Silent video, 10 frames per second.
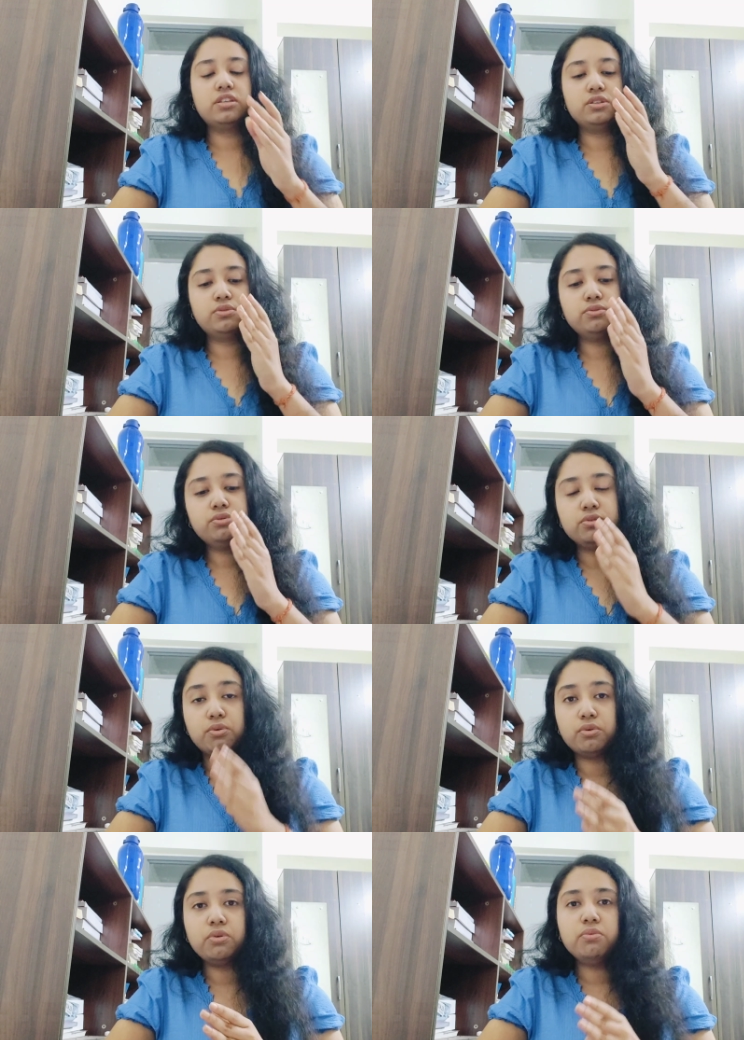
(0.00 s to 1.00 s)
You
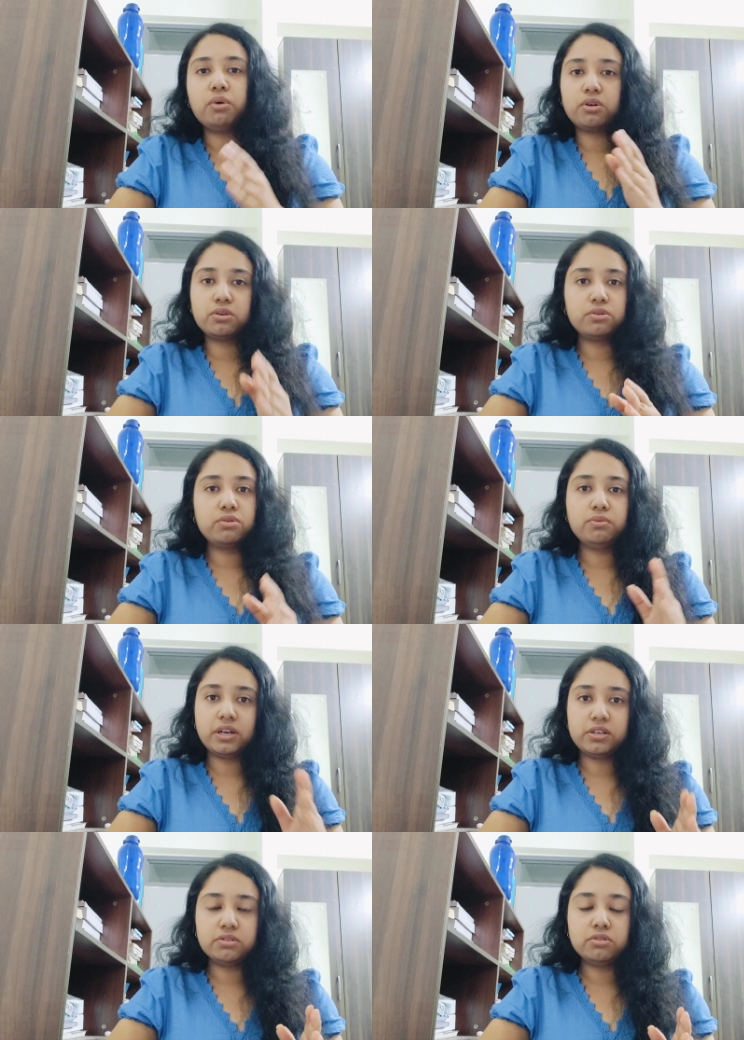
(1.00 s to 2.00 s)
know what to do,
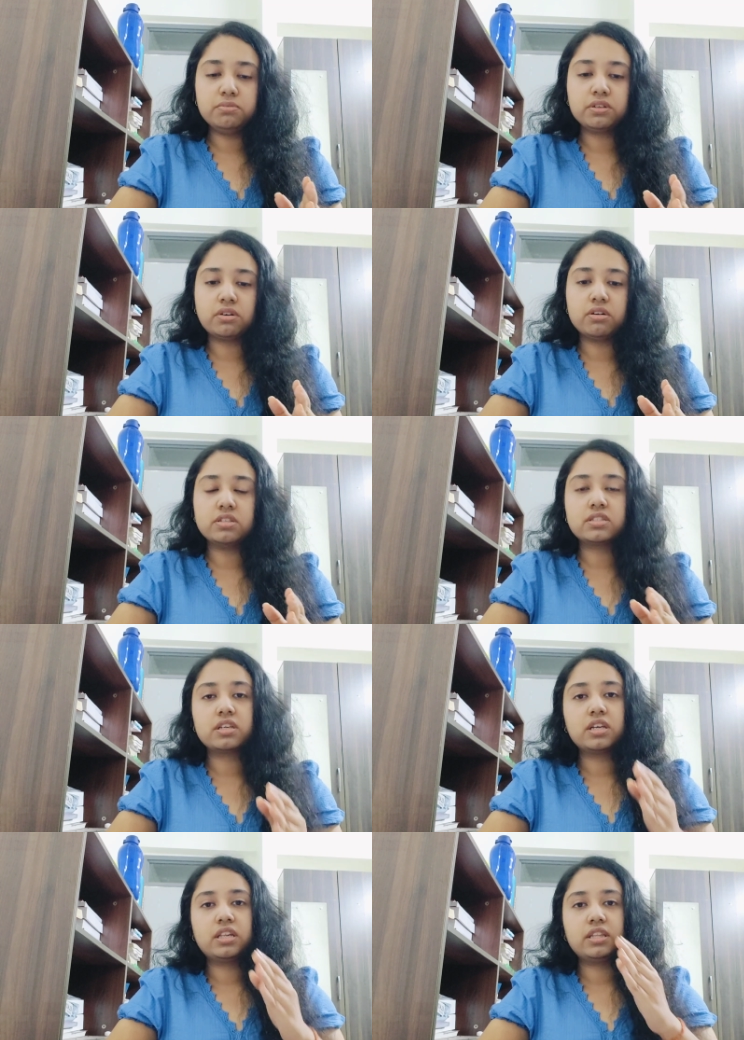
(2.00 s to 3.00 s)
when to do, because
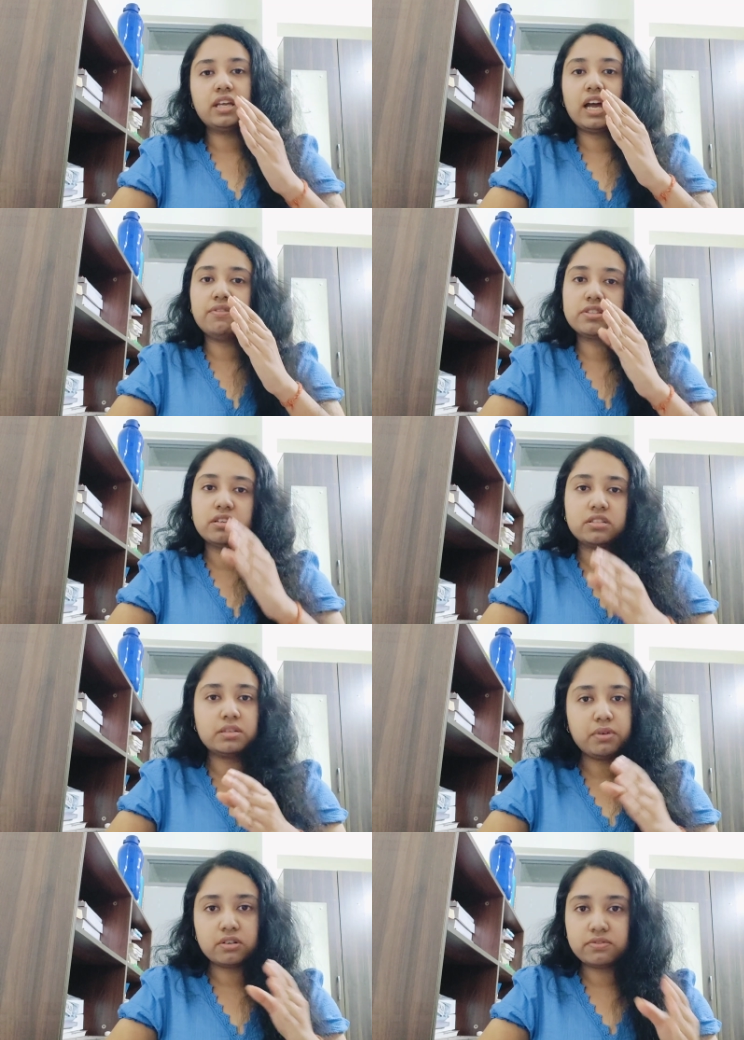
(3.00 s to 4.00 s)
they have a certain
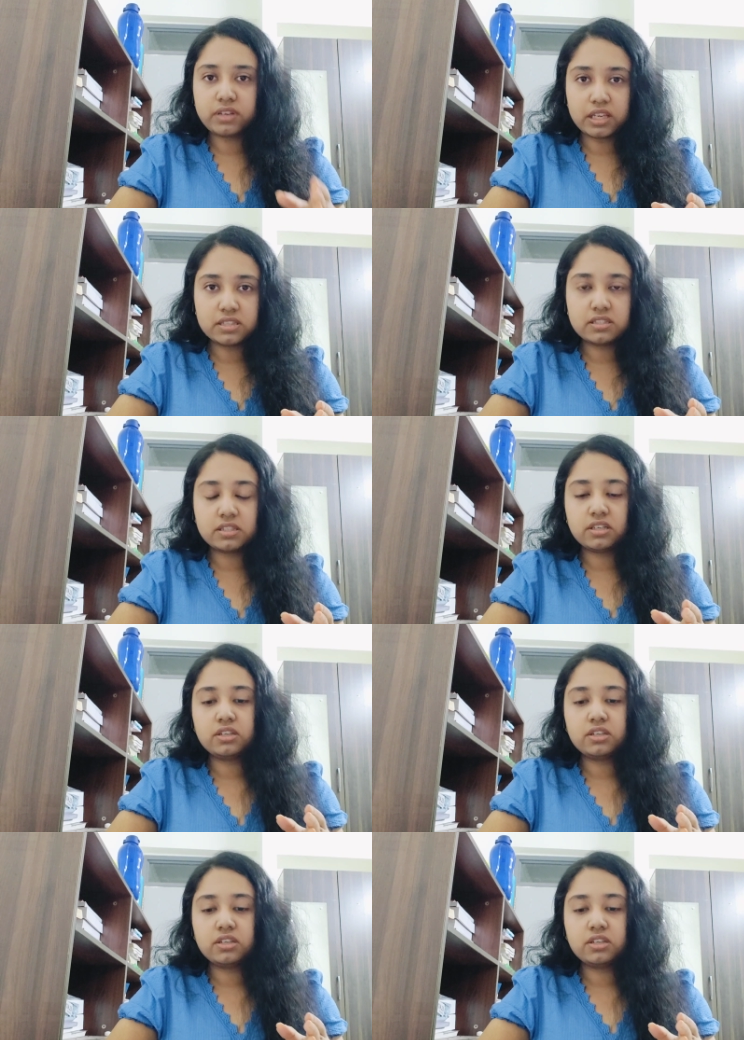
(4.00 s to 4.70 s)
amount of tests.